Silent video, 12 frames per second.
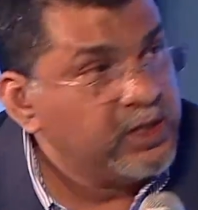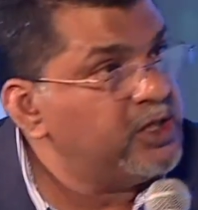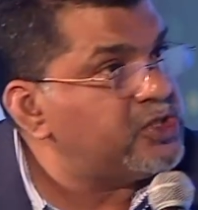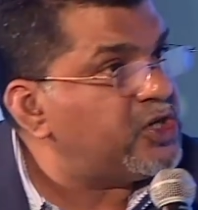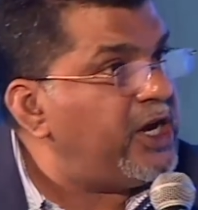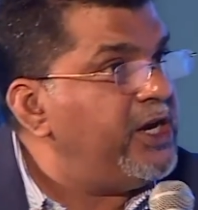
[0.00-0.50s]

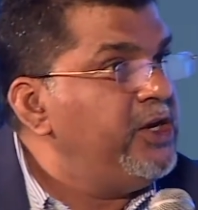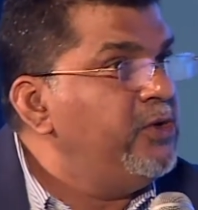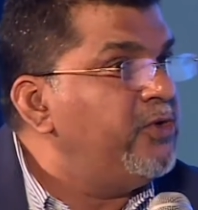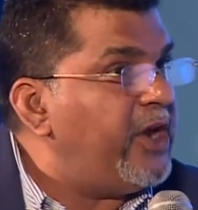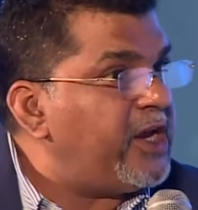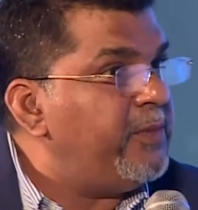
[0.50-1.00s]
The TRAI
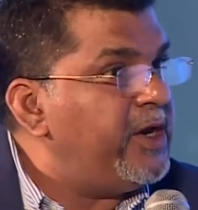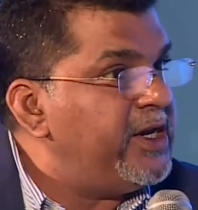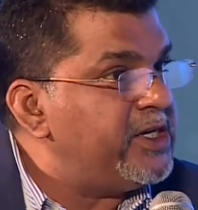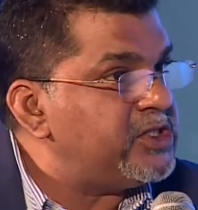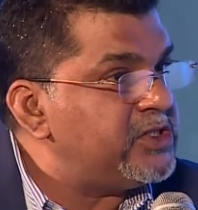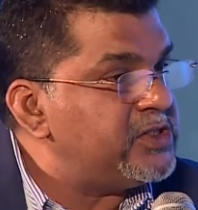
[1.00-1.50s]
new
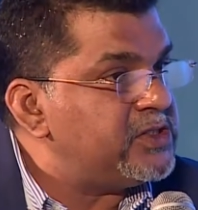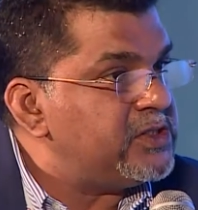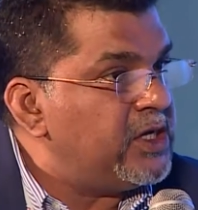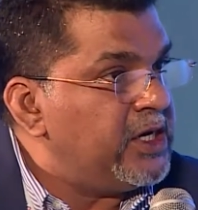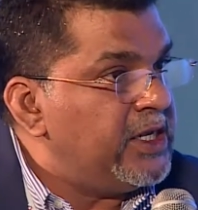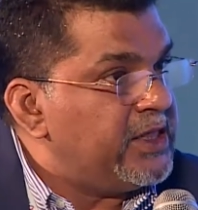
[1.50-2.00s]
recommendations,
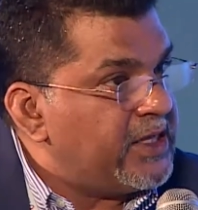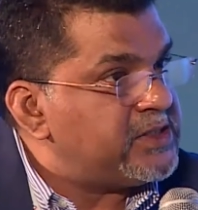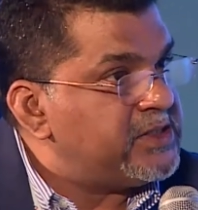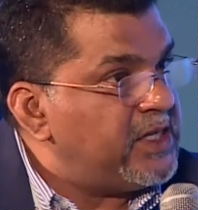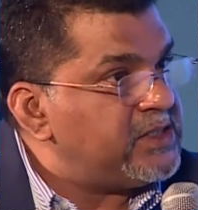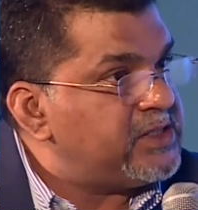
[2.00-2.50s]
Anil,
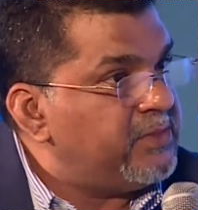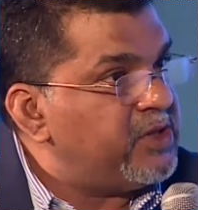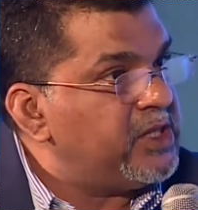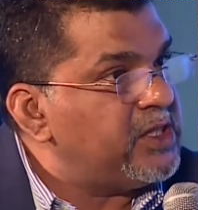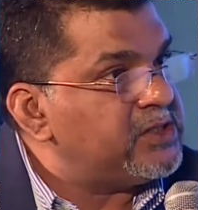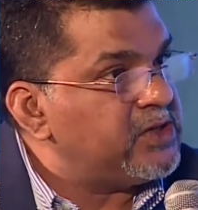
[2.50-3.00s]
that's, that's
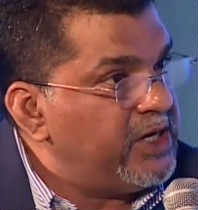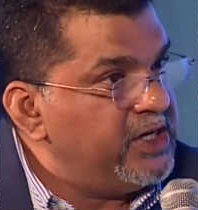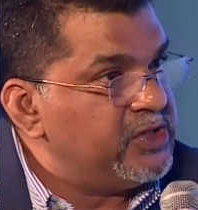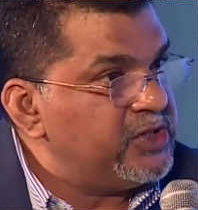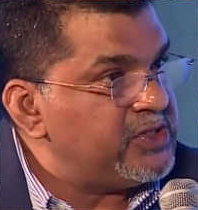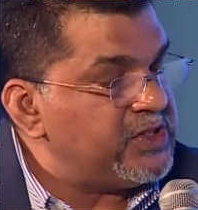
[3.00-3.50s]
something that's really
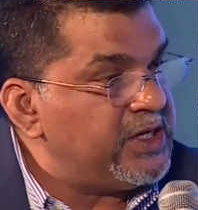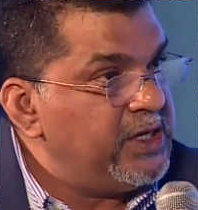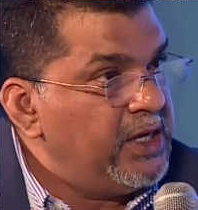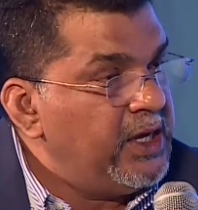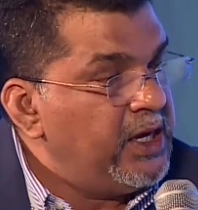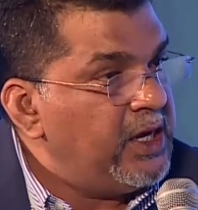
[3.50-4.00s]
interesting.
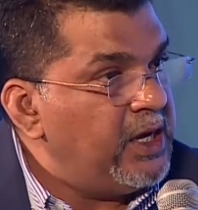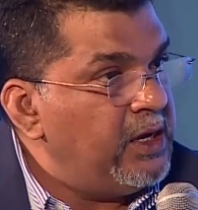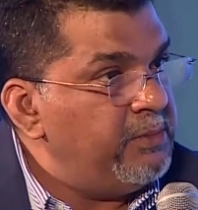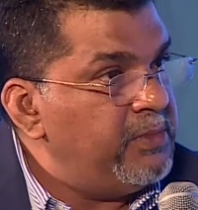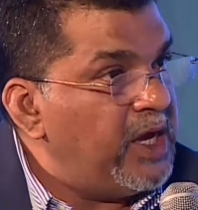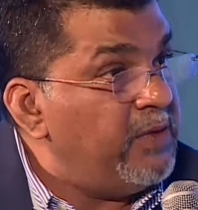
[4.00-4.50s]

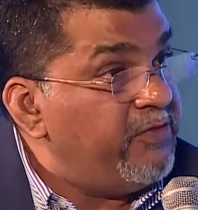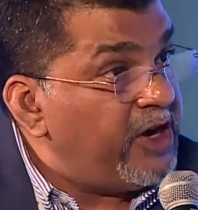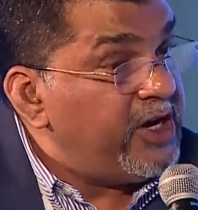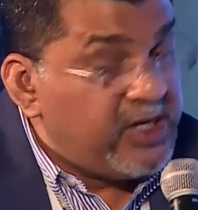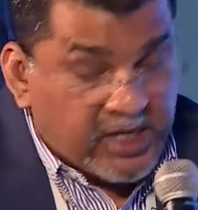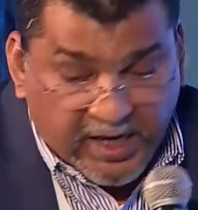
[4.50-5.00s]
Um, I'm
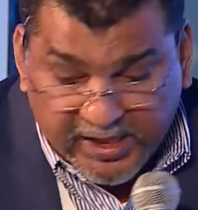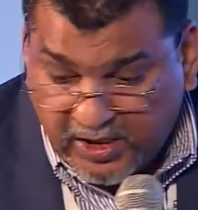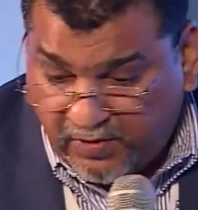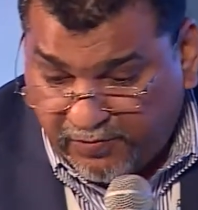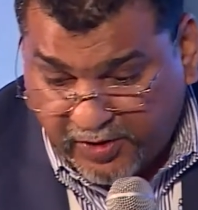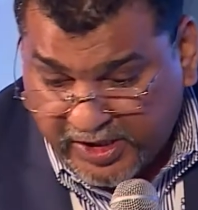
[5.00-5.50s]
very
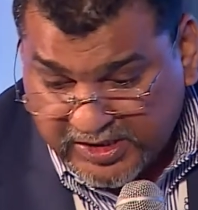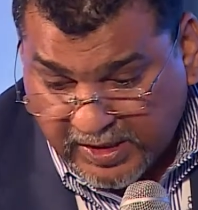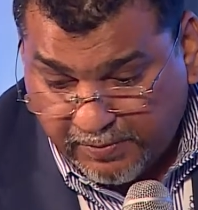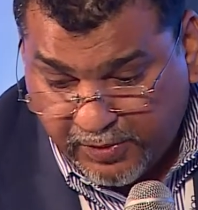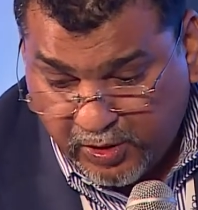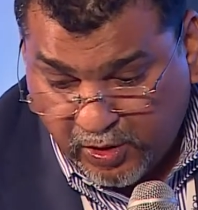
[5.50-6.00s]
delighted, for
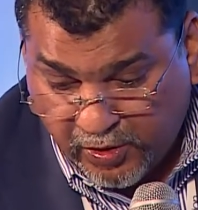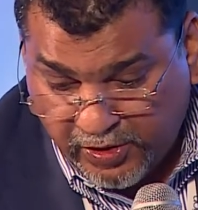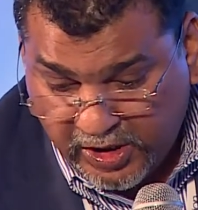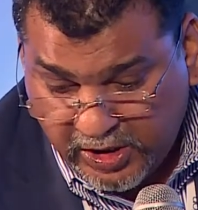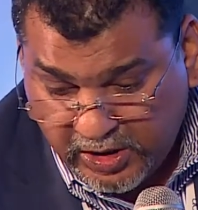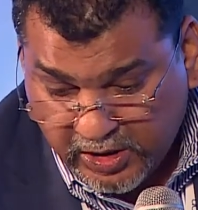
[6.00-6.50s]
example, on
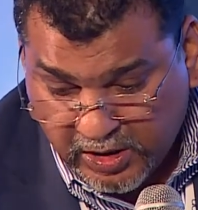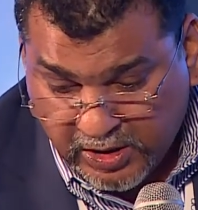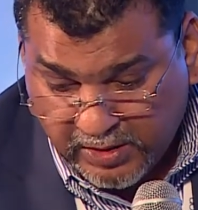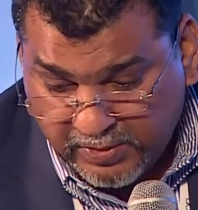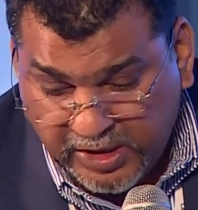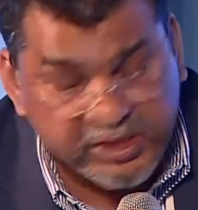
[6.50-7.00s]
the
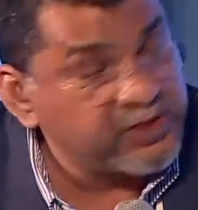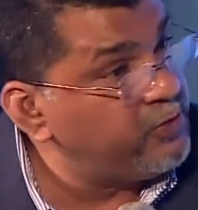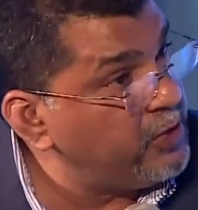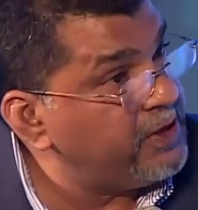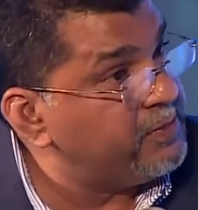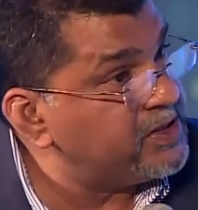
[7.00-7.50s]
uh, ease of
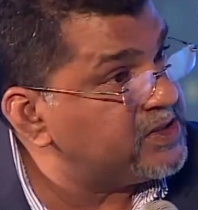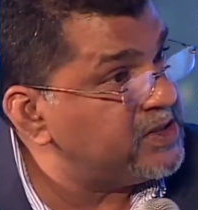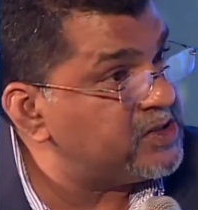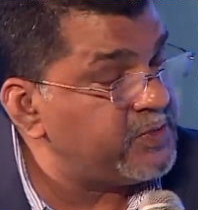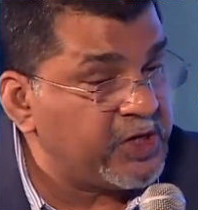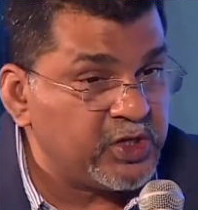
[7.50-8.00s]
doing
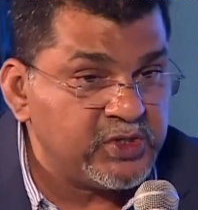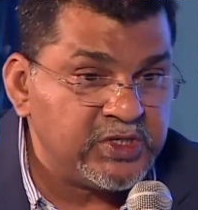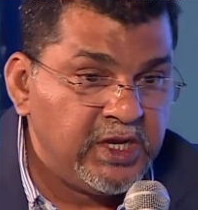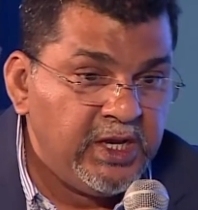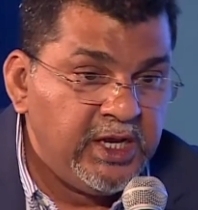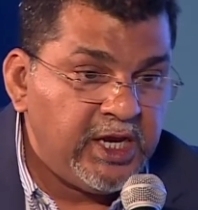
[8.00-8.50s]
business because
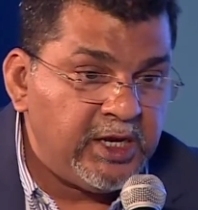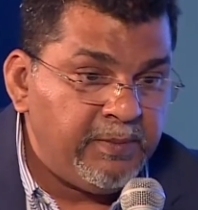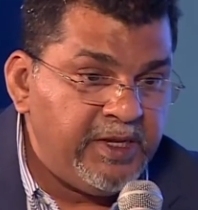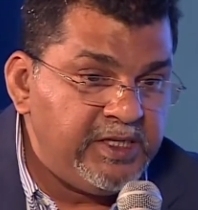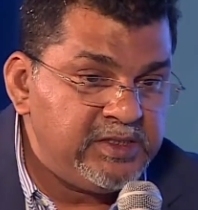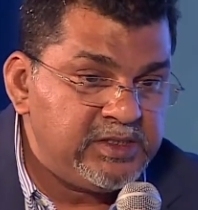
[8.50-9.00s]
it
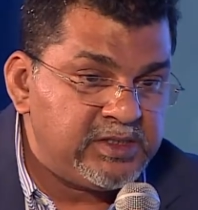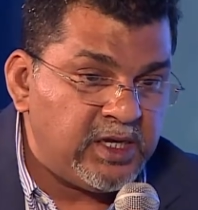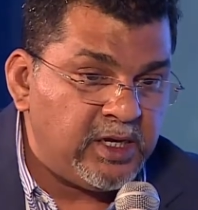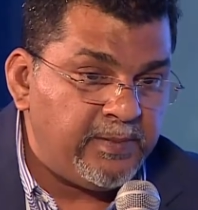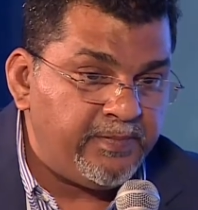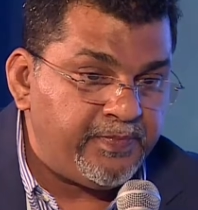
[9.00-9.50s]
means
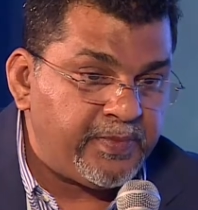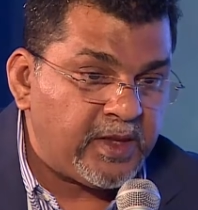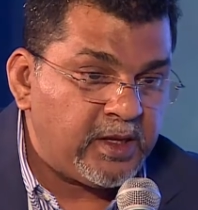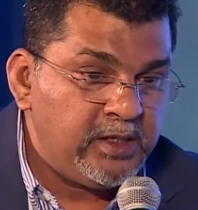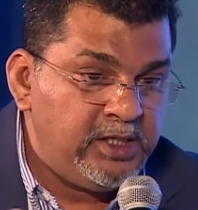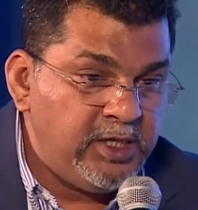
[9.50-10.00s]
um,
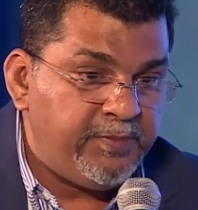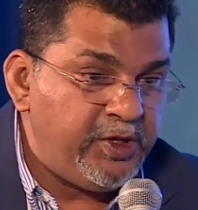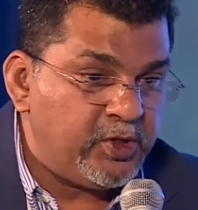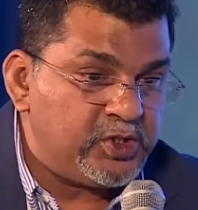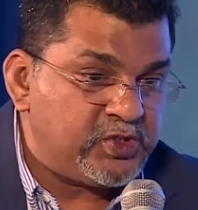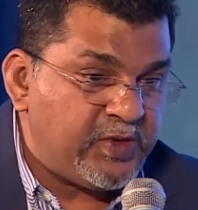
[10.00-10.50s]

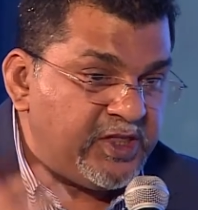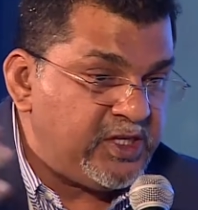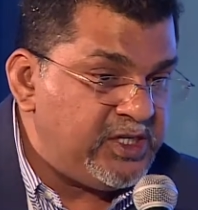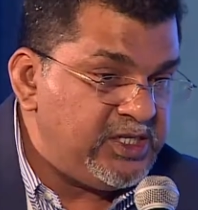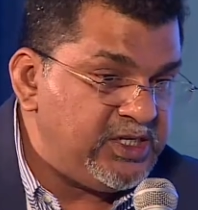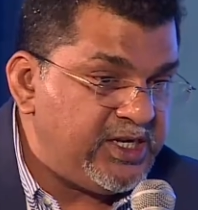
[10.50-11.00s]
DPOs, whether
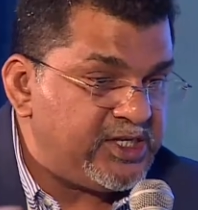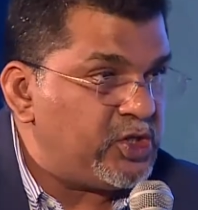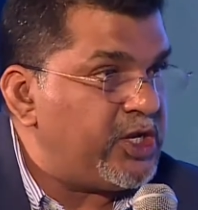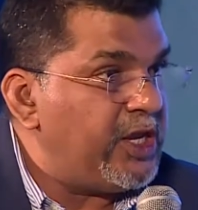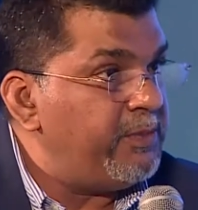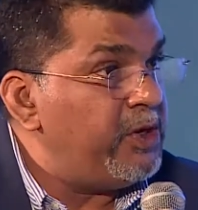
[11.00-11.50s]
DTH or
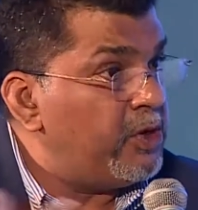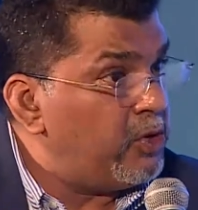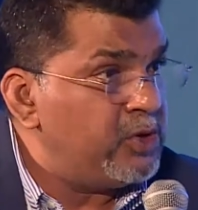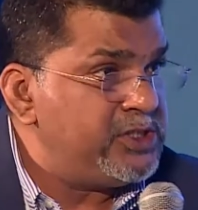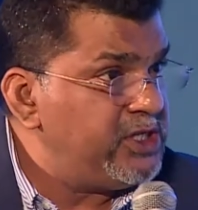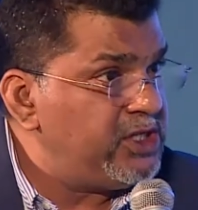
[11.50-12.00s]
cable or
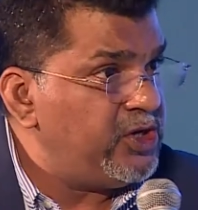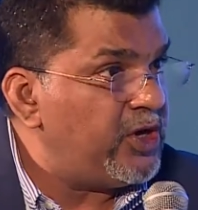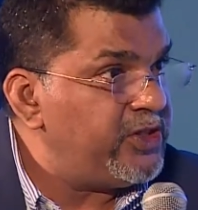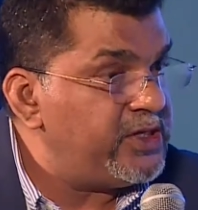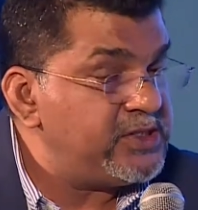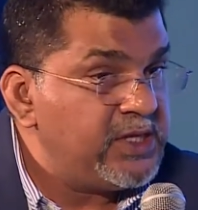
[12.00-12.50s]
OTT or
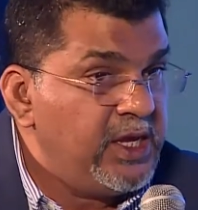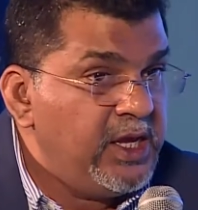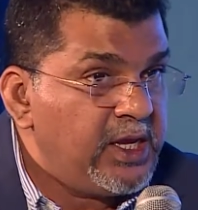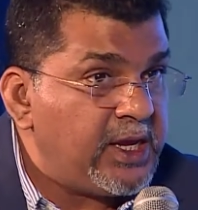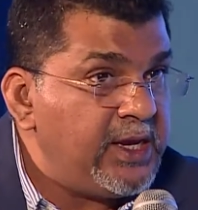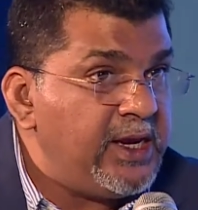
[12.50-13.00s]
others,
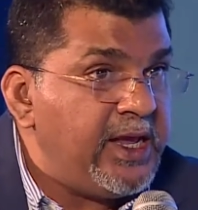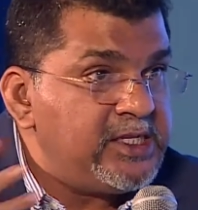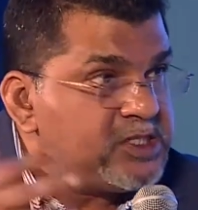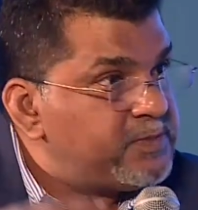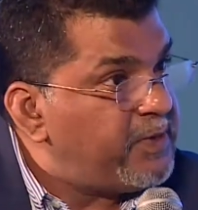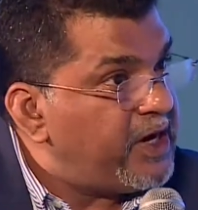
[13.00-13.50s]
can
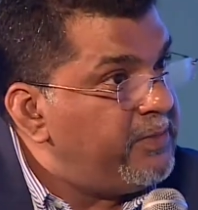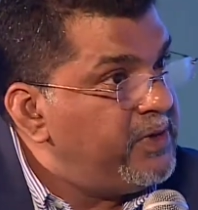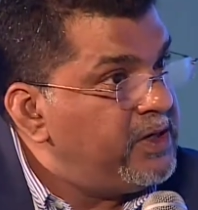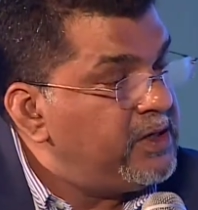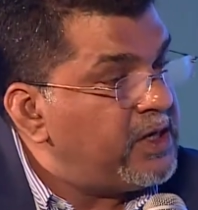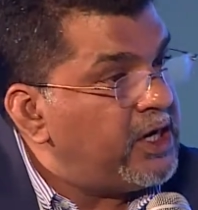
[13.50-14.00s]

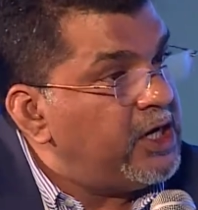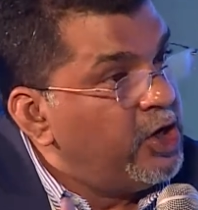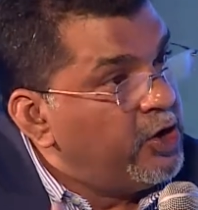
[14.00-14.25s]
experiment and